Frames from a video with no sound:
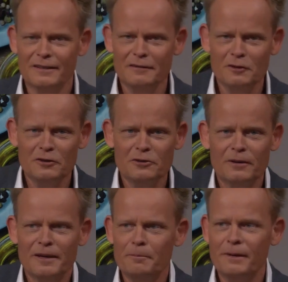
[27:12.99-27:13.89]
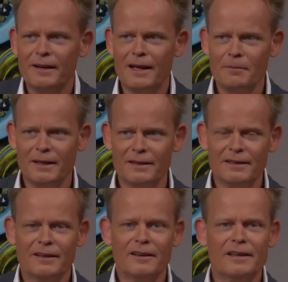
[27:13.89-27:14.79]
Even during a pandemic,
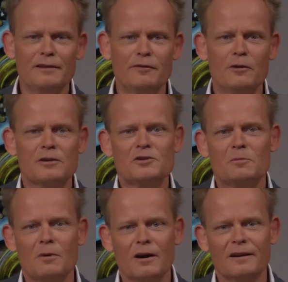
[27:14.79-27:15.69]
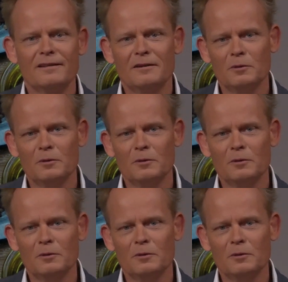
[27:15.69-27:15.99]
a key focus on marketing